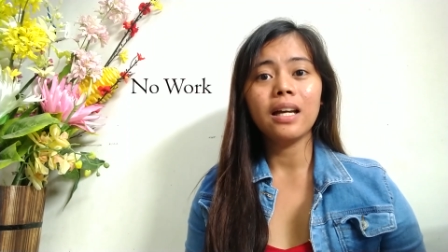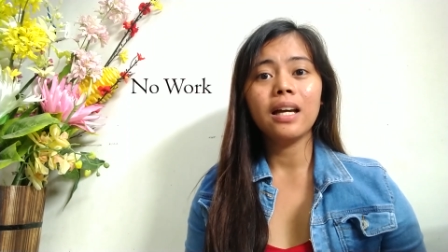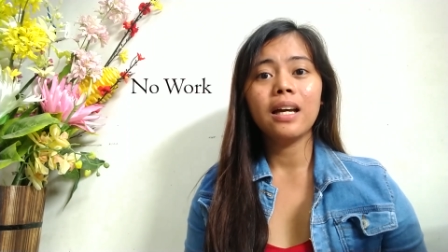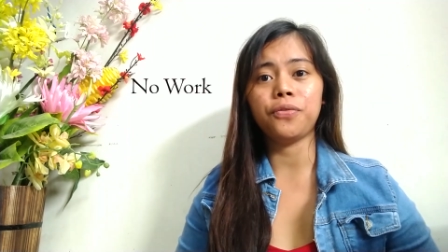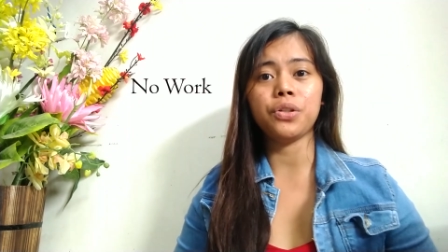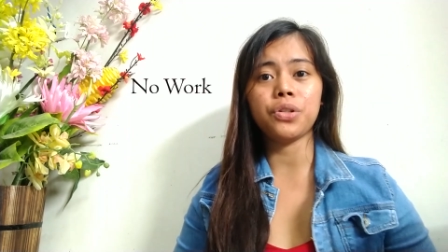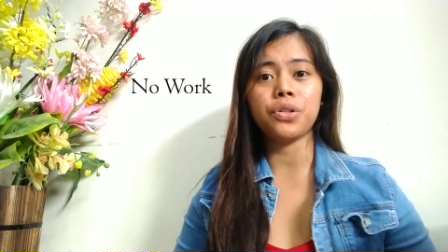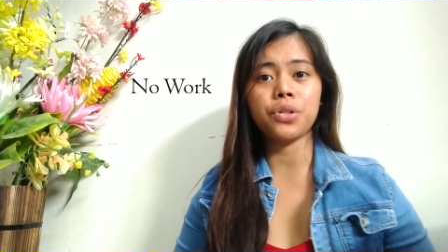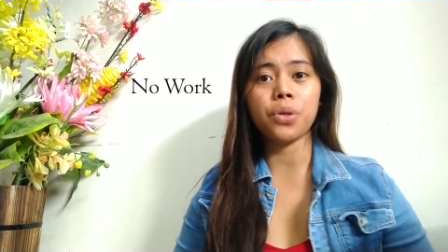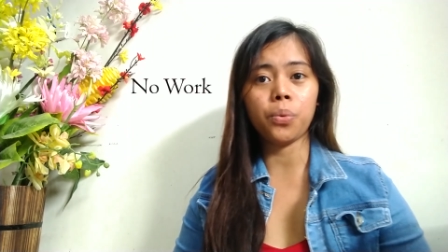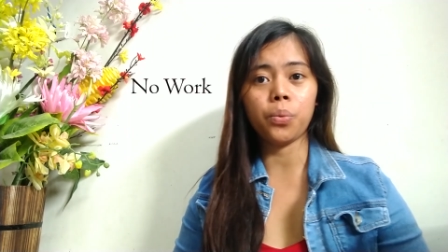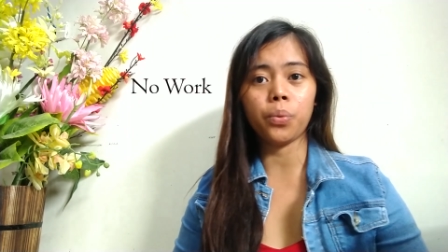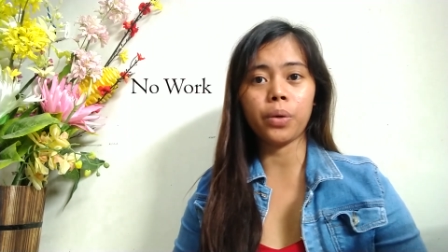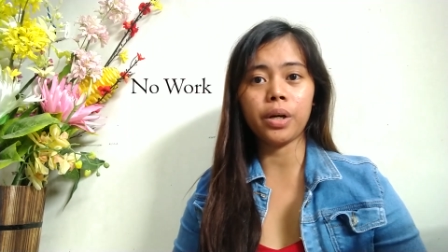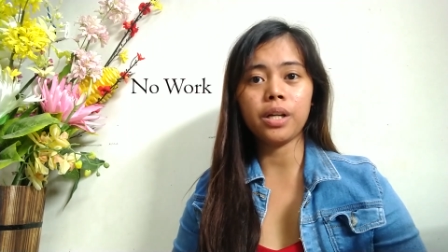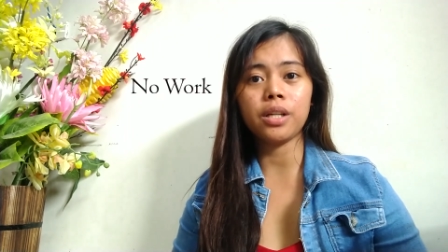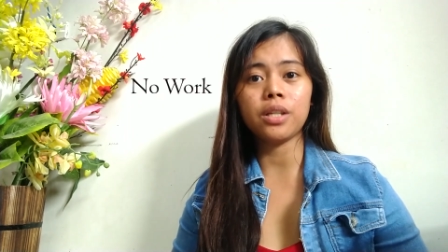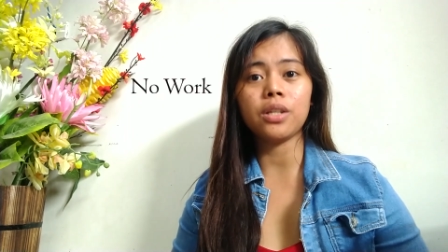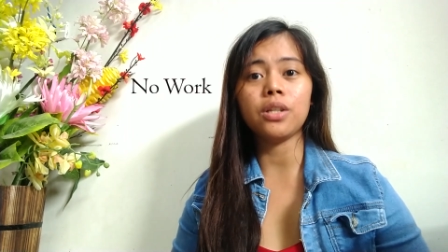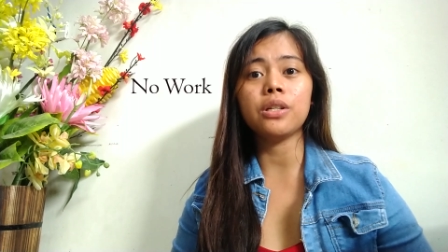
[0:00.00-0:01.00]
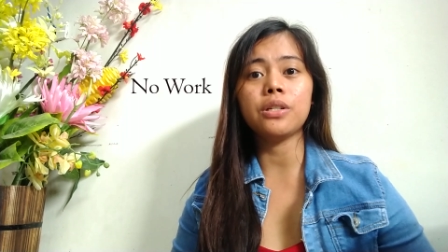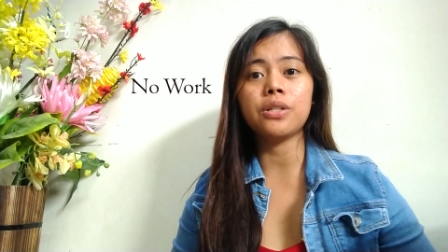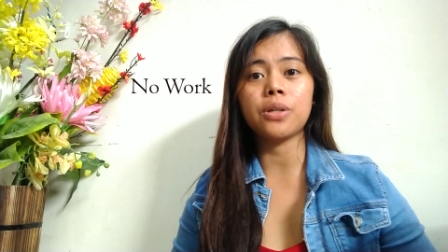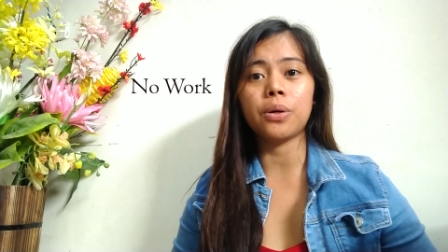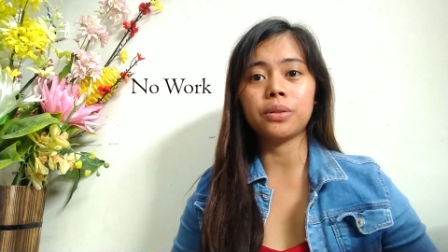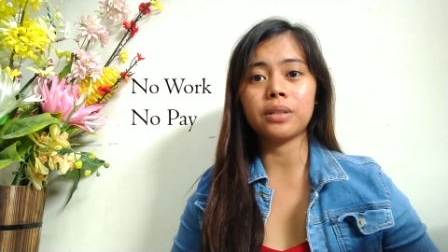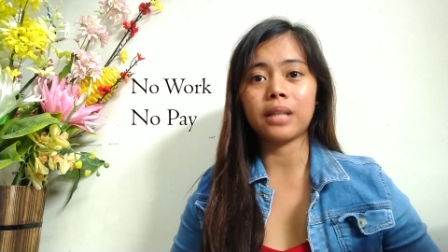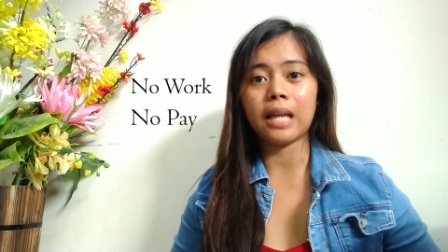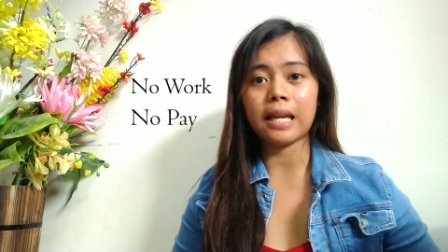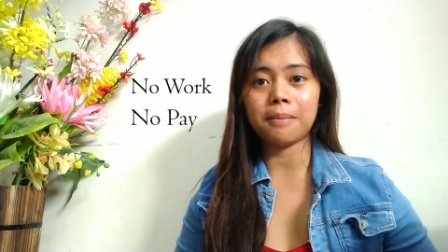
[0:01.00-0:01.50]
if you don't work, you
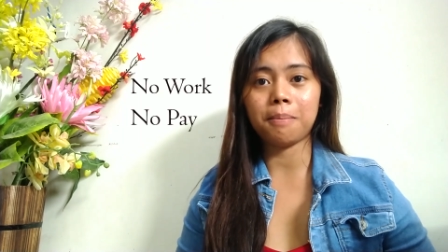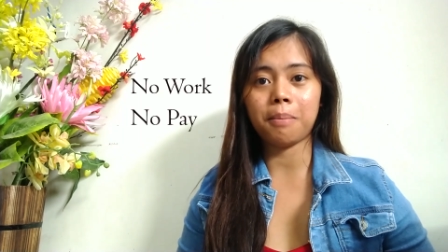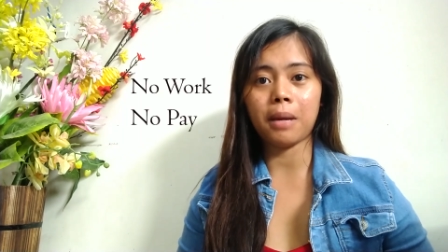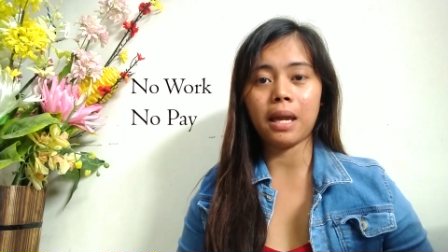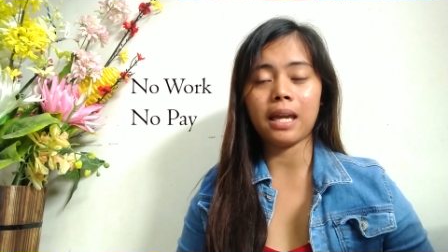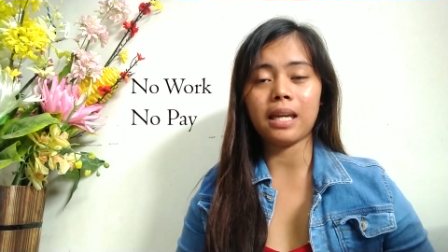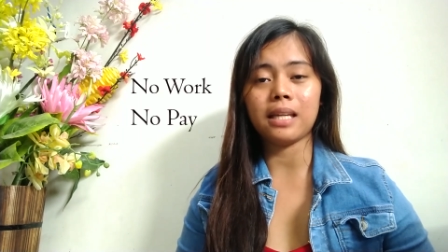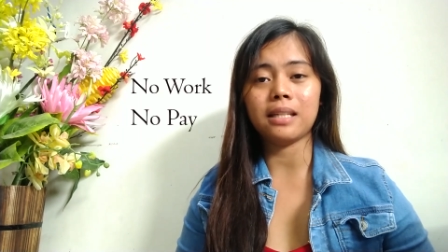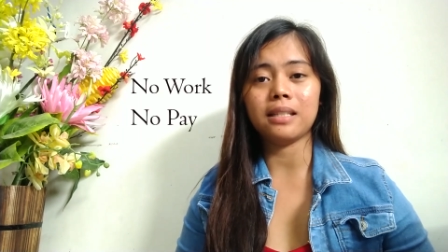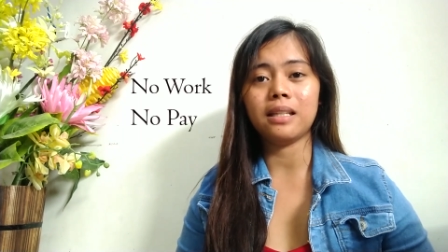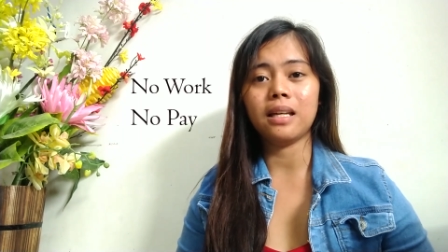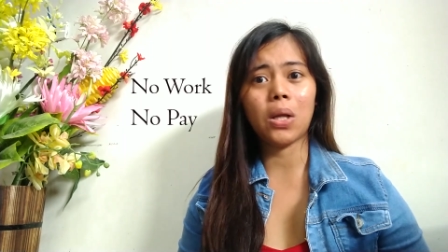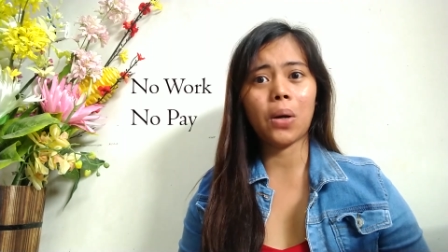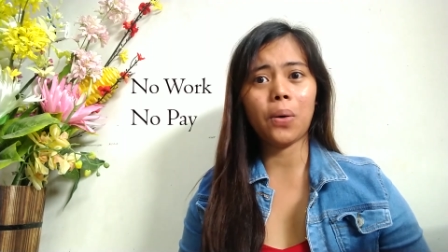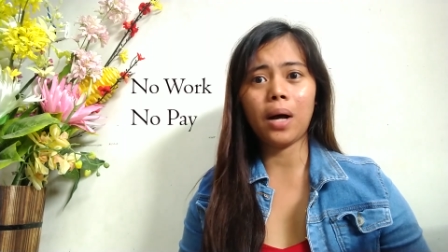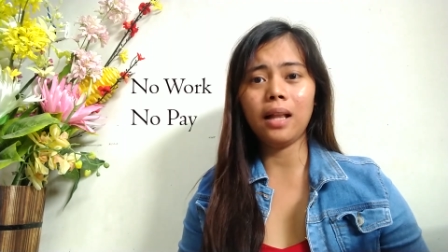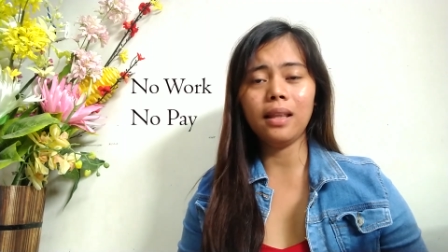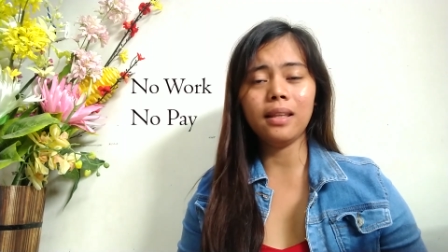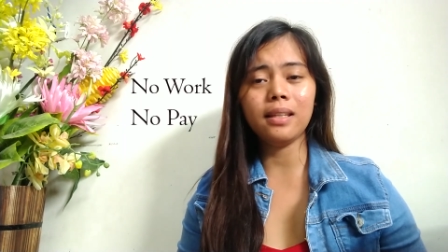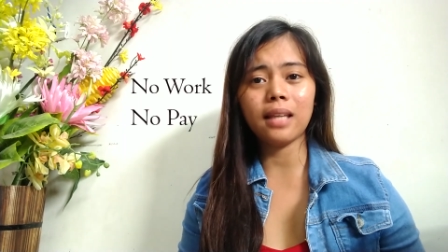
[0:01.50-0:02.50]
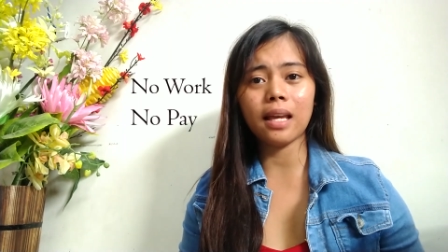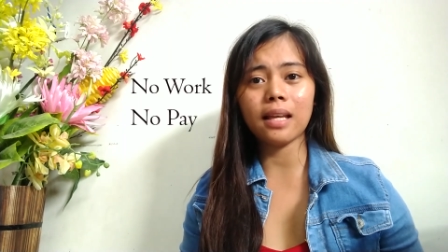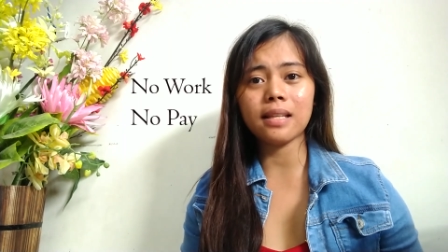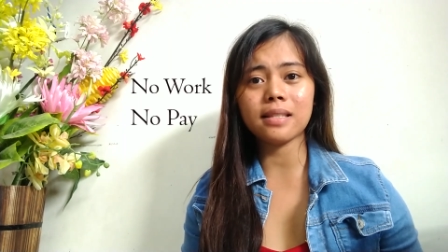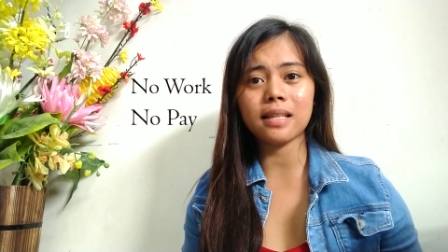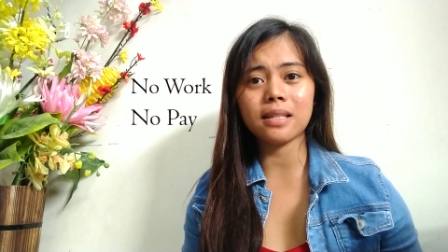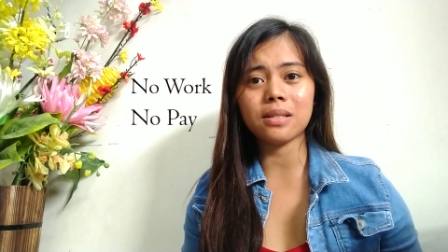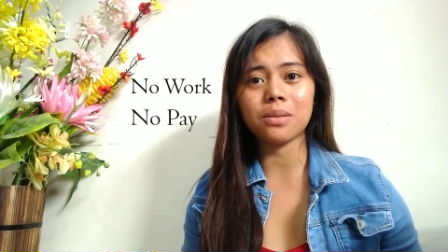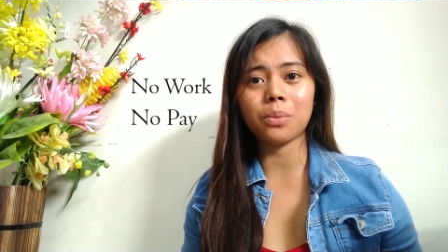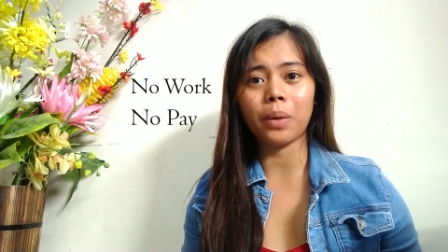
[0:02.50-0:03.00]
don't get paid. No
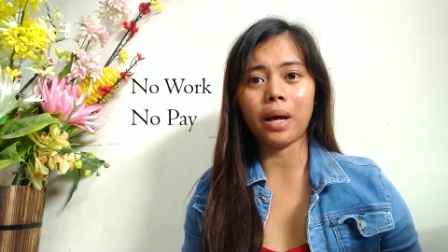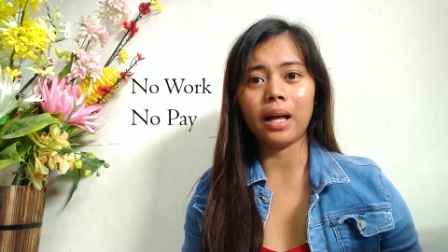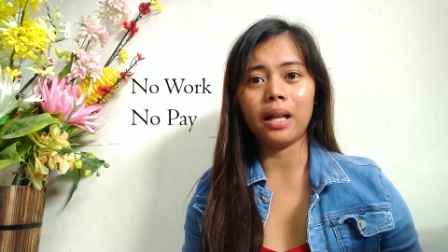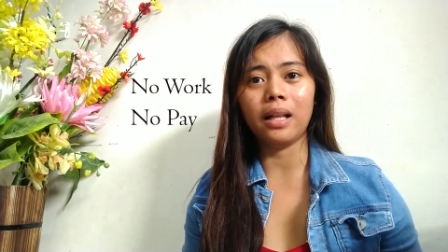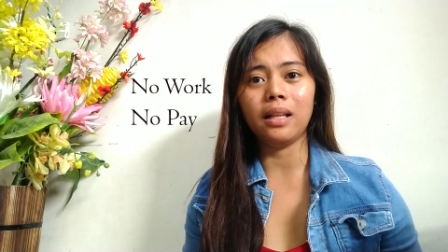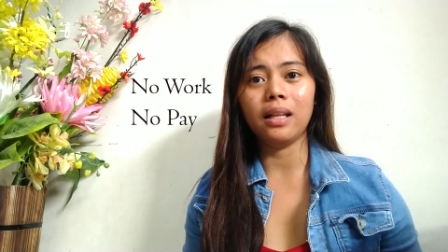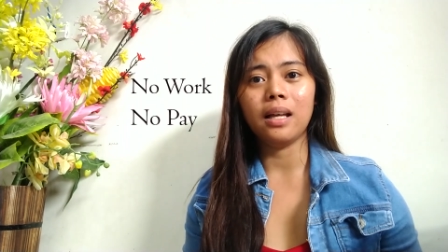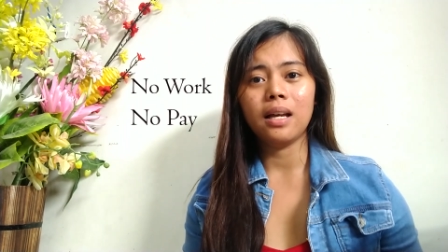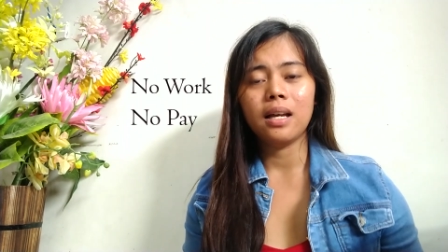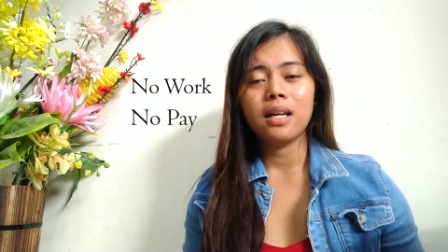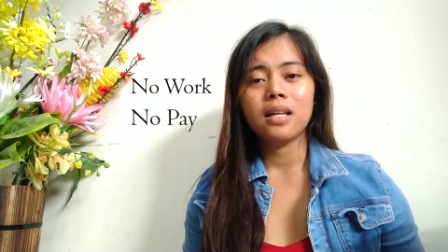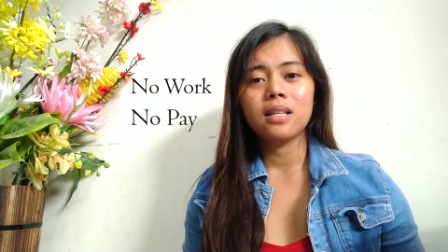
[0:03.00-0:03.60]
holidays as well.